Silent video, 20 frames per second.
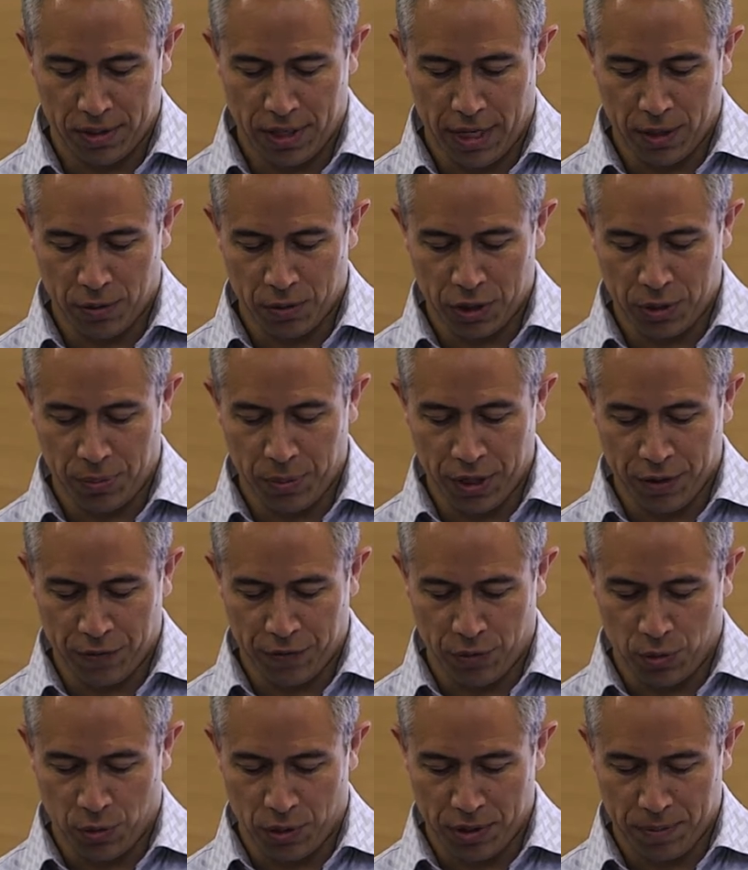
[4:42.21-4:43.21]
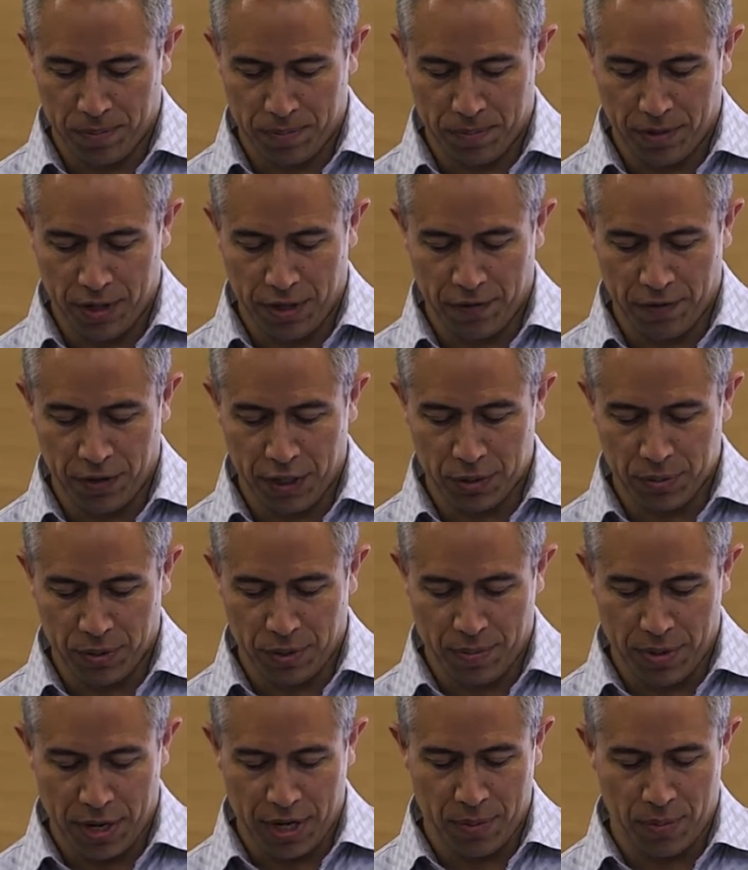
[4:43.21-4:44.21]
and respect for the
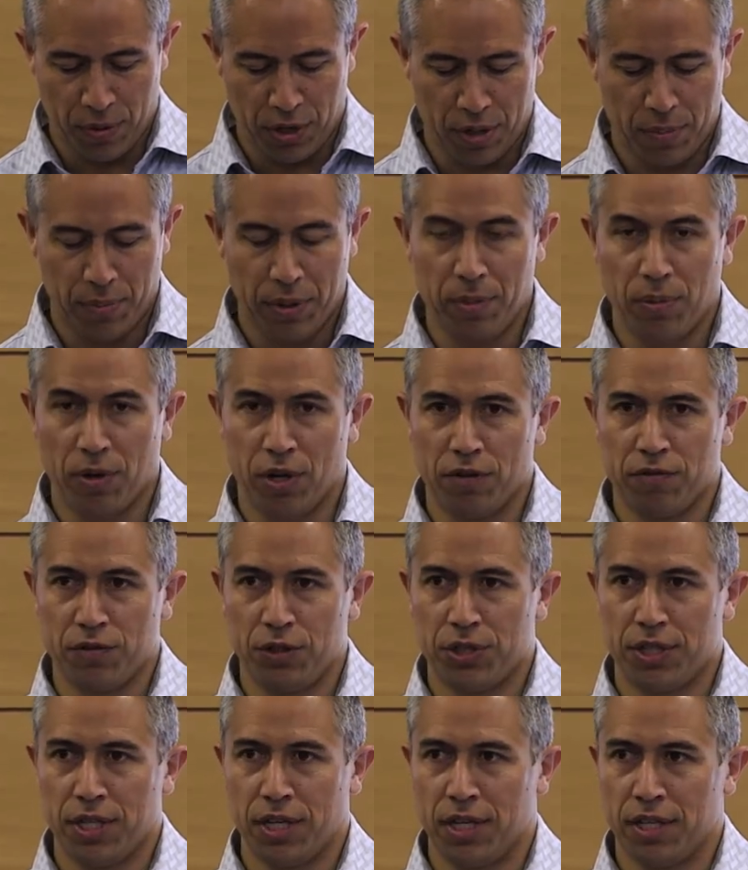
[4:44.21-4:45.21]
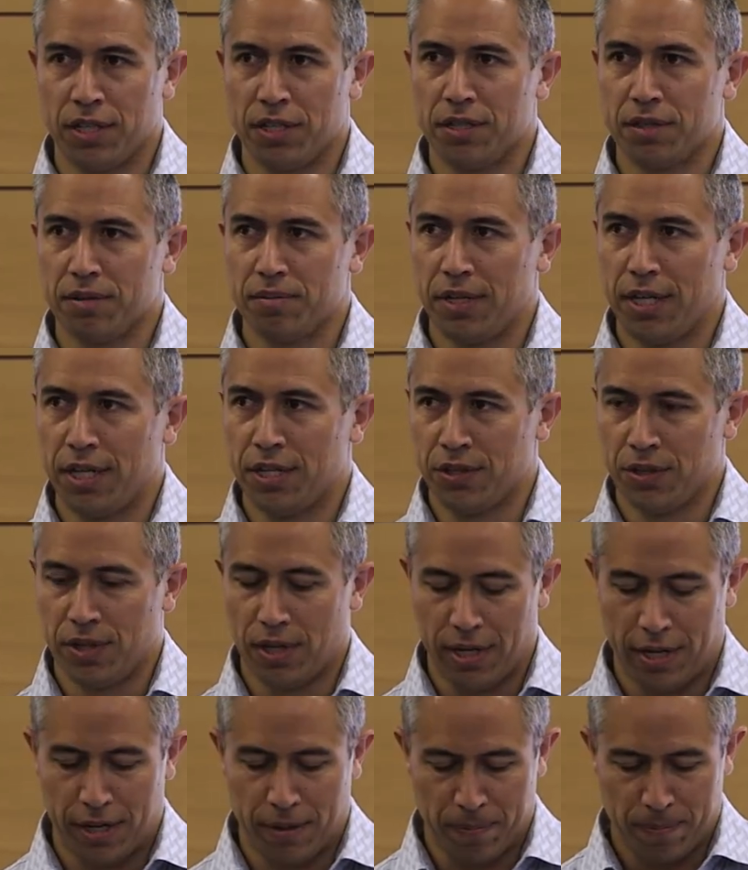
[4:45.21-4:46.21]
investment made by the people of New Zealand into
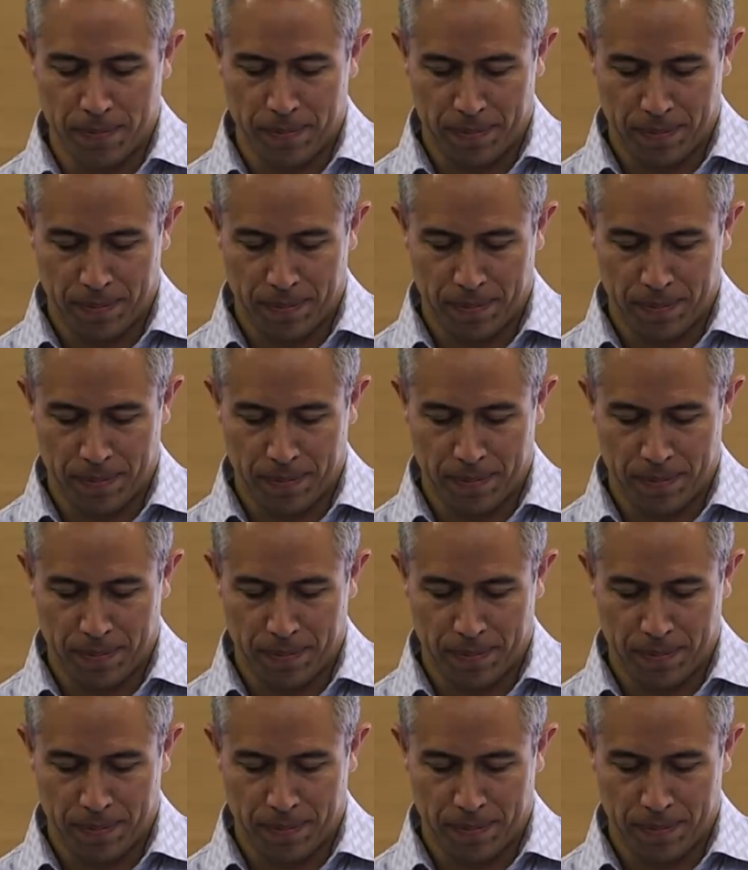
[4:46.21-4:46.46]
the land.